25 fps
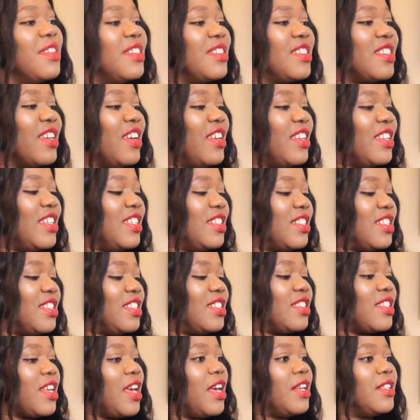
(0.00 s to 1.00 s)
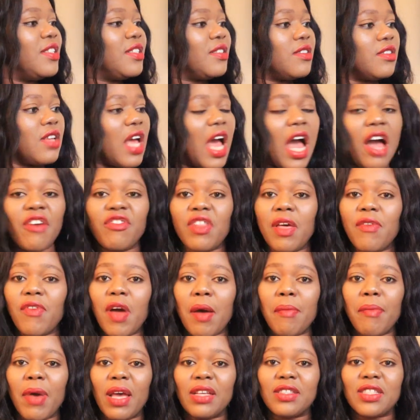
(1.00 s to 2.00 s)
wrote on it, she said, I've
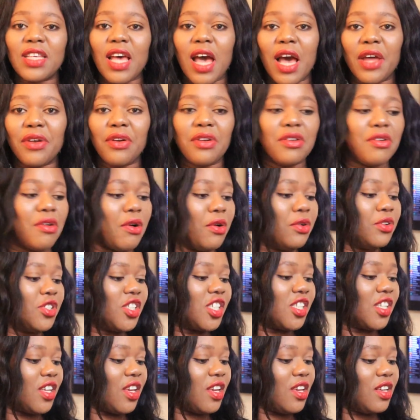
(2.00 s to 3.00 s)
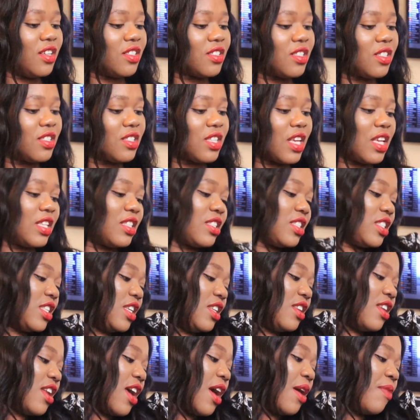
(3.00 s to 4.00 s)
never met her, I don't know who she is. She said,
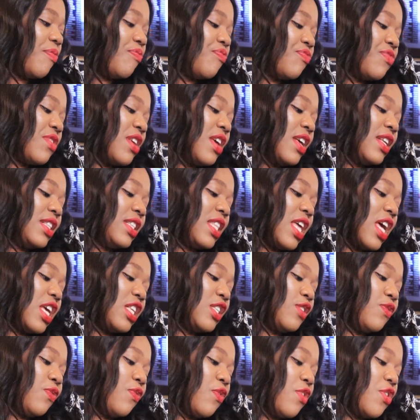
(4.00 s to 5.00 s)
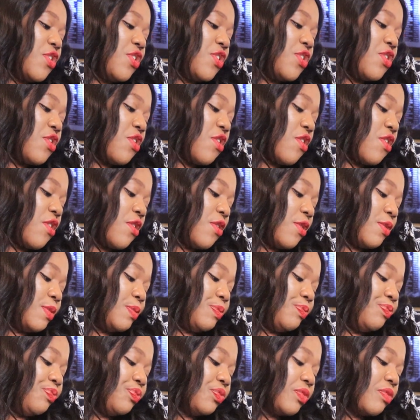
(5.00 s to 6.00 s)
Tina, thanks for
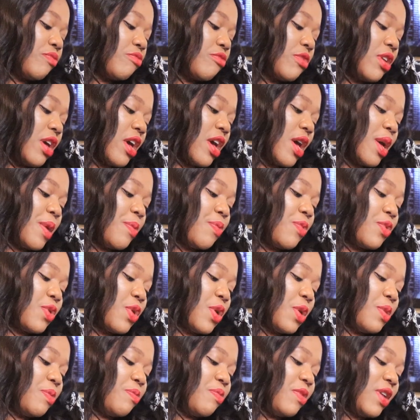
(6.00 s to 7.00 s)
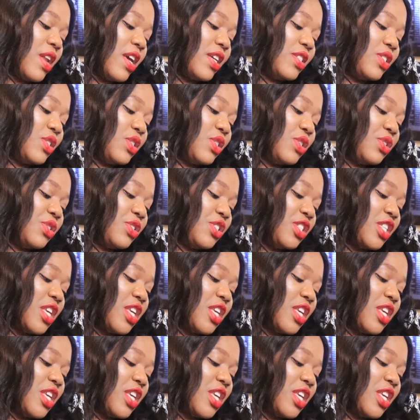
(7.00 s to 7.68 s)
your help, God bless you.